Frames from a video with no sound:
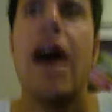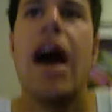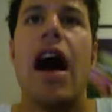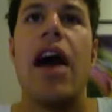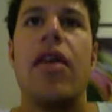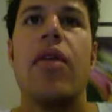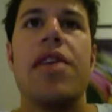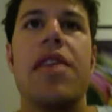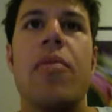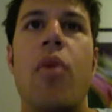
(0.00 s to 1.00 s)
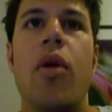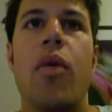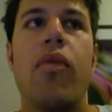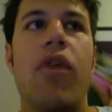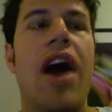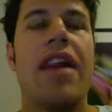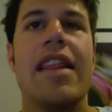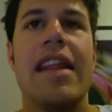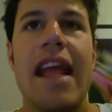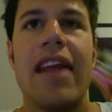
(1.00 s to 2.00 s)
The only thing more rotten
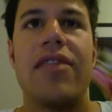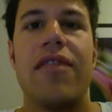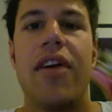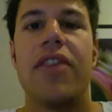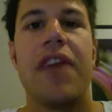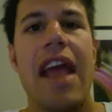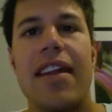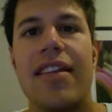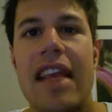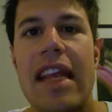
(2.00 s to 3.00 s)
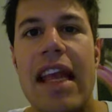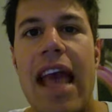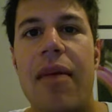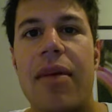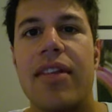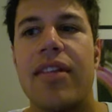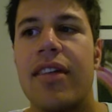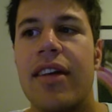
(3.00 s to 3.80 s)
than Nate's farts are Anna's eating habits.